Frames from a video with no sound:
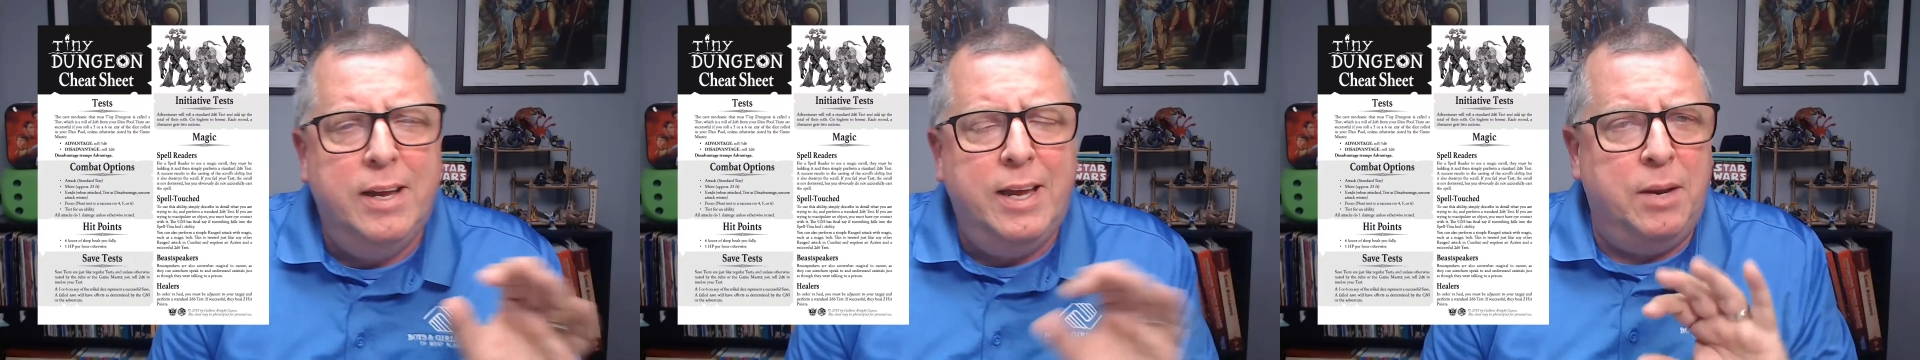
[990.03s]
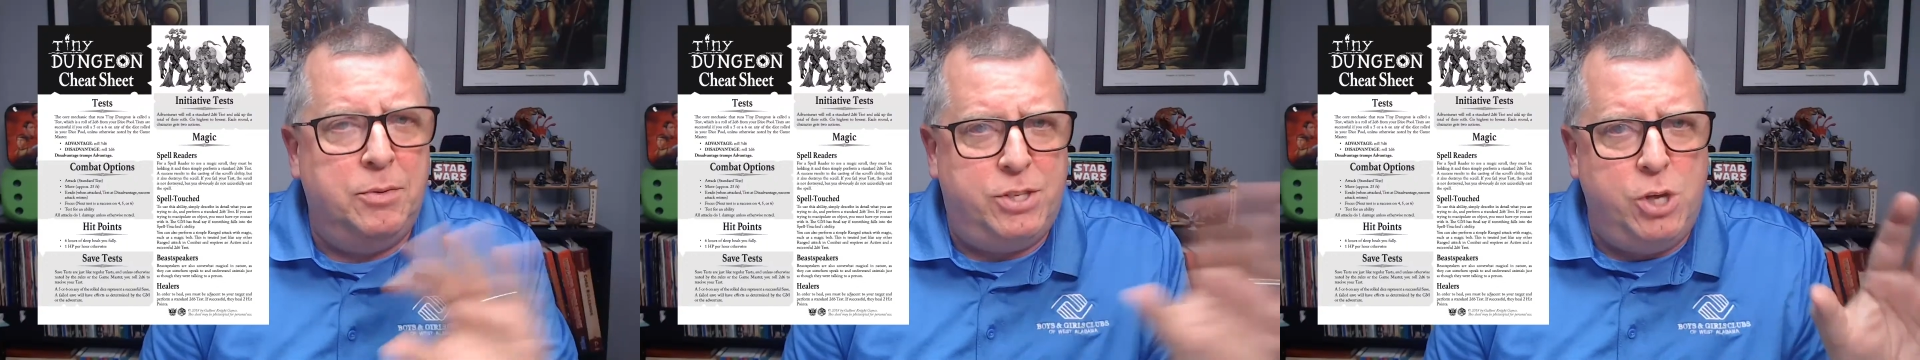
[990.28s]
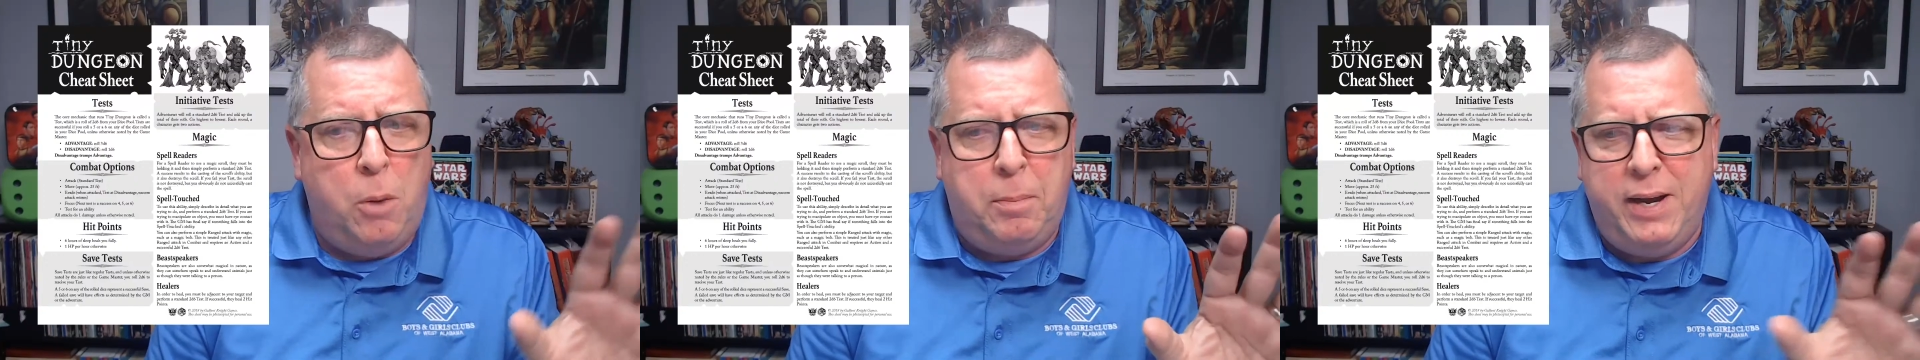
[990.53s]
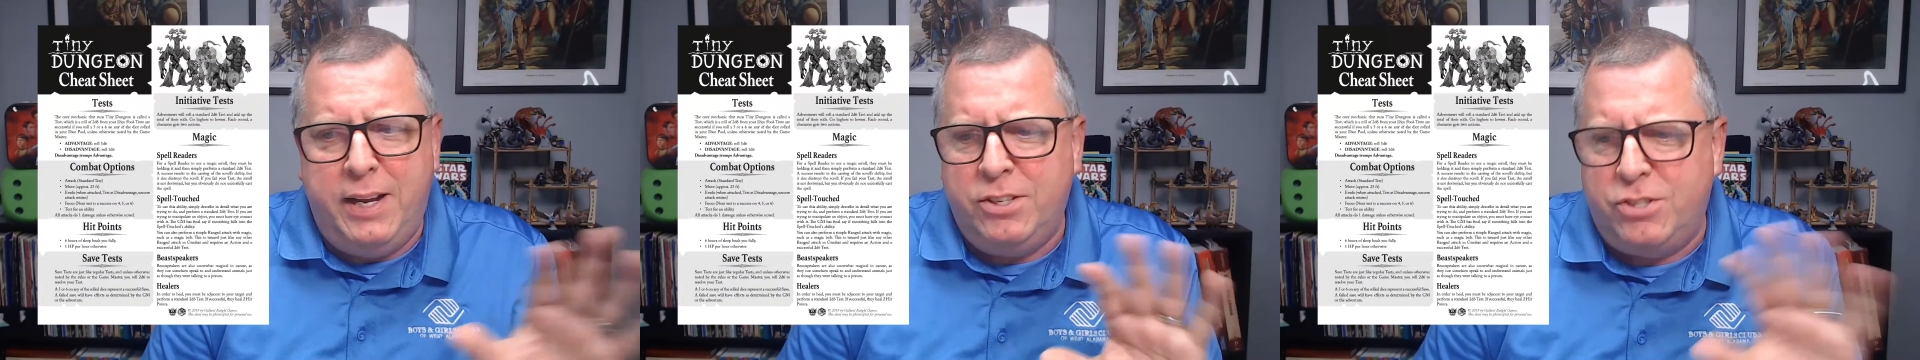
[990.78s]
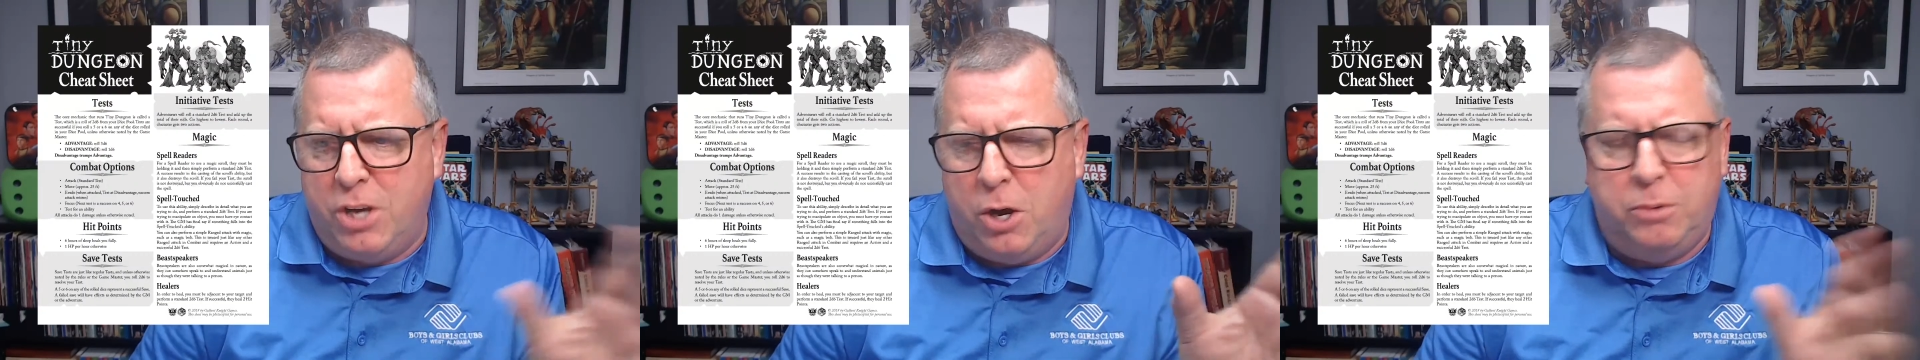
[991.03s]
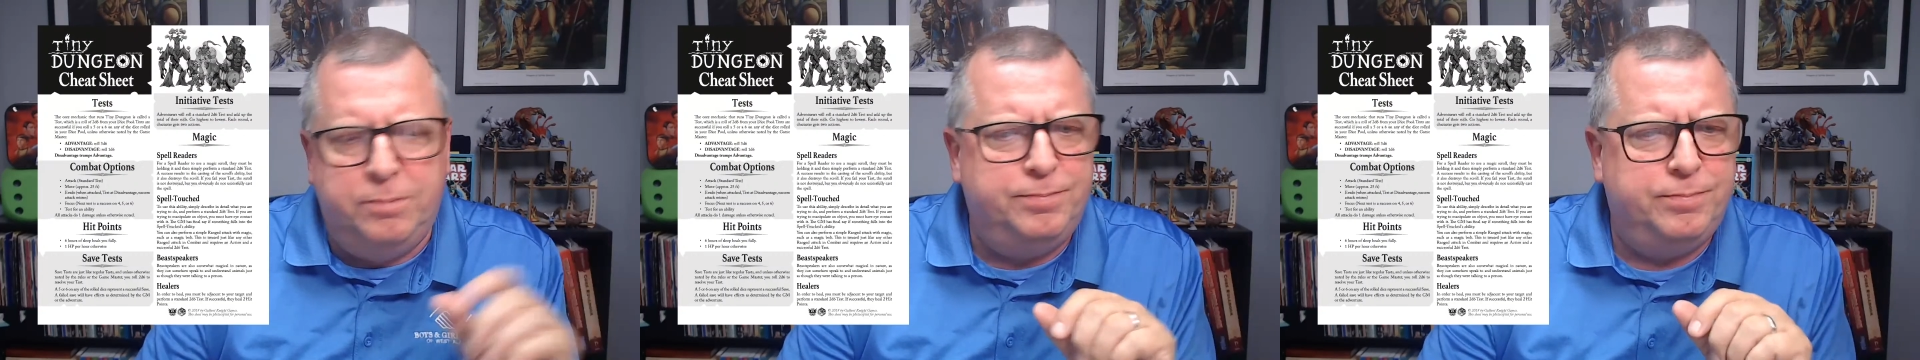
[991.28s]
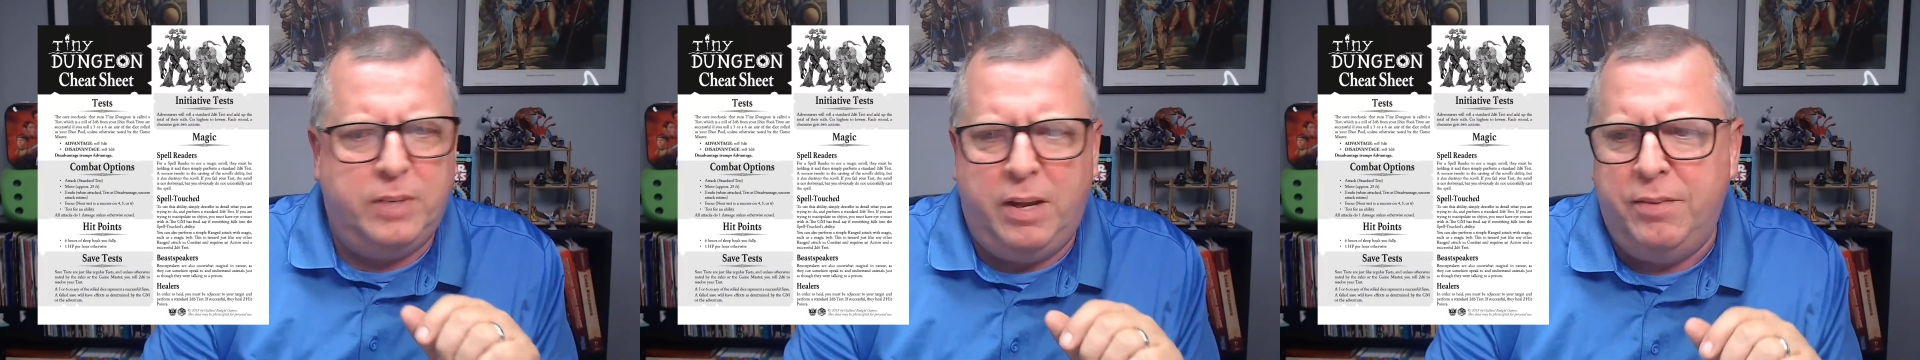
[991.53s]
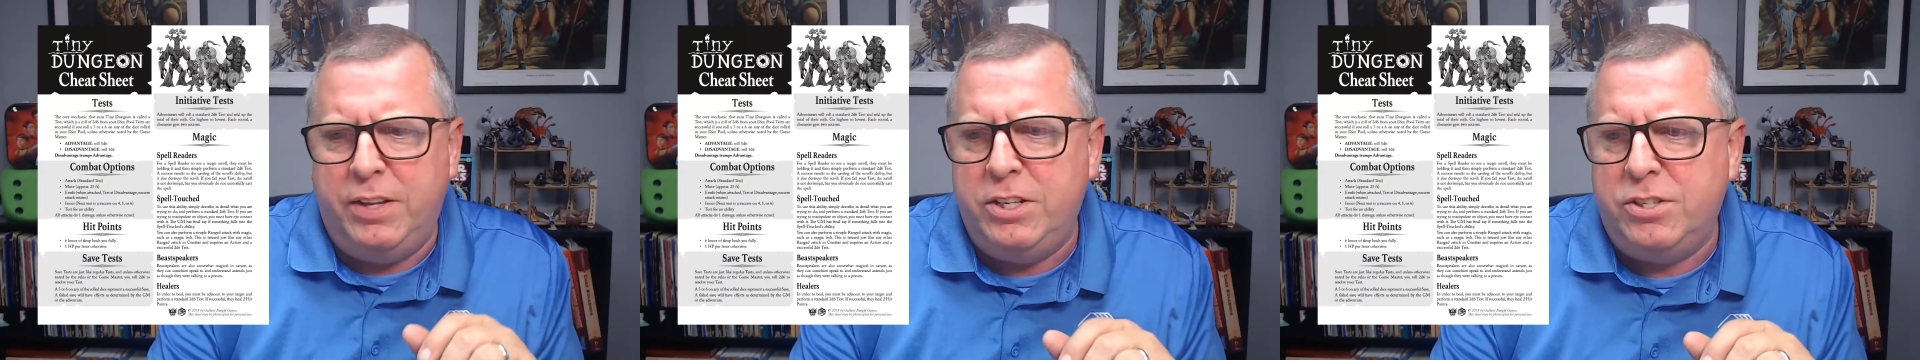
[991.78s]
and it was the opening, so
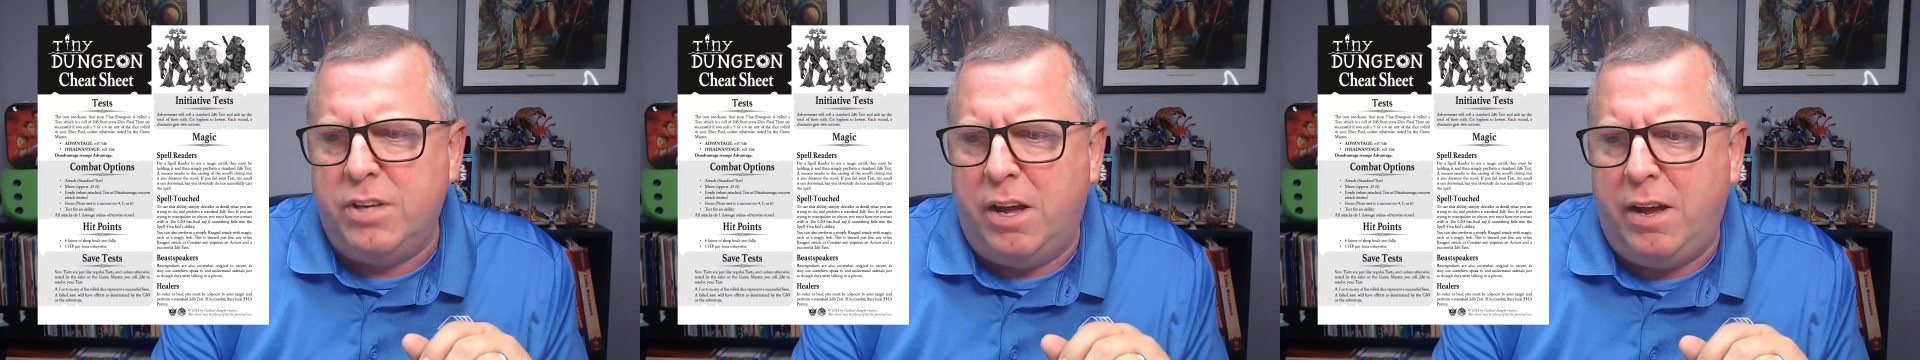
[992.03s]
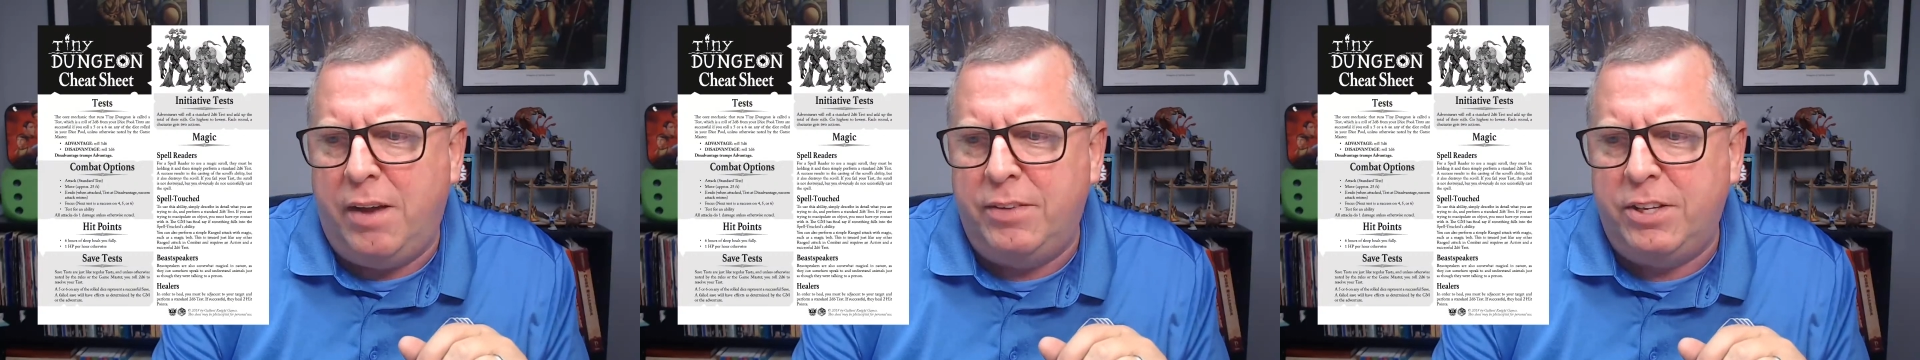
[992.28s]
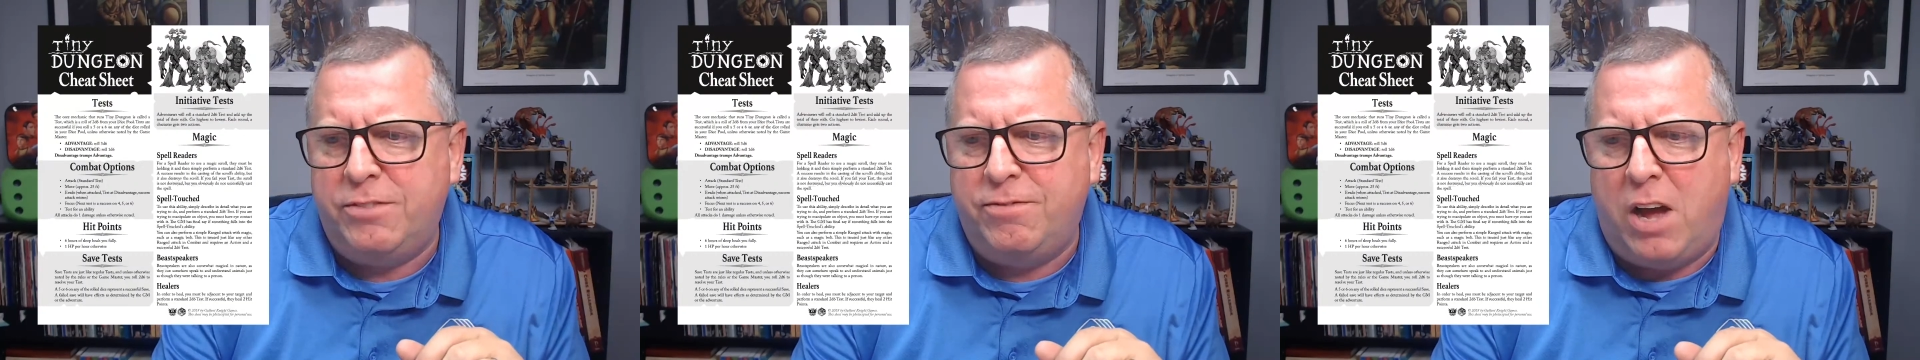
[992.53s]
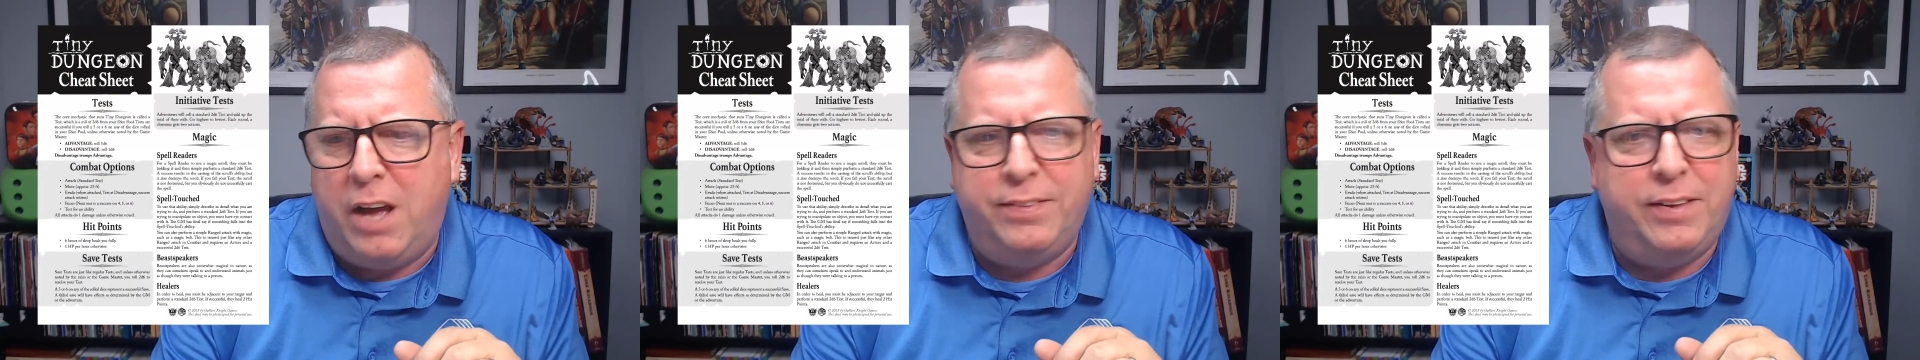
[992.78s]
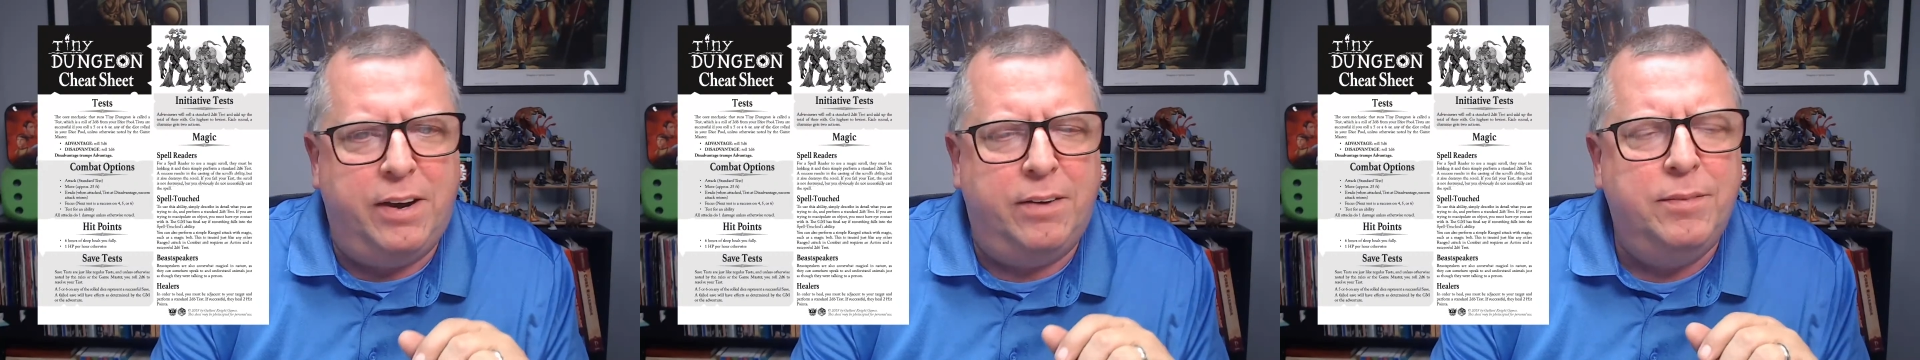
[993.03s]
everything's fine there.